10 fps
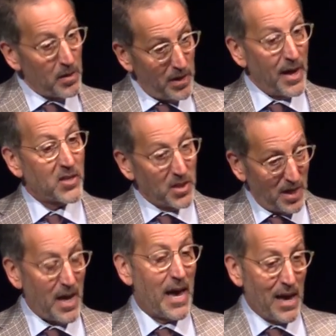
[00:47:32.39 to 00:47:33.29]
They actually
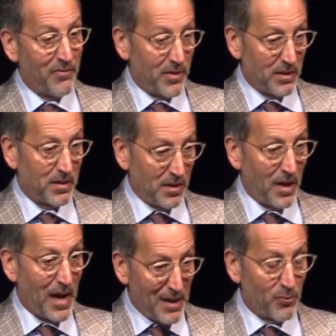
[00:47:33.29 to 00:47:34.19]
have a they
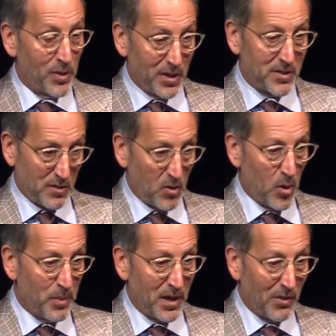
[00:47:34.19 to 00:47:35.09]
have one that's
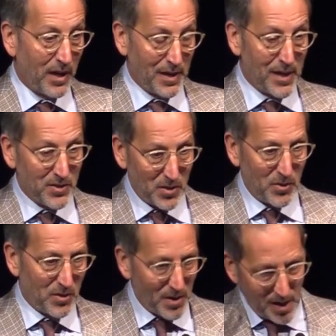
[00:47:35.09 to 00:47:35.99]
orbiting right now, so
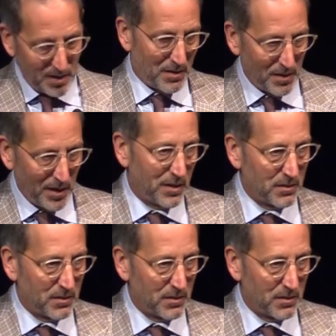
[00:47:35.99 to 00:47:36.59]
they're not like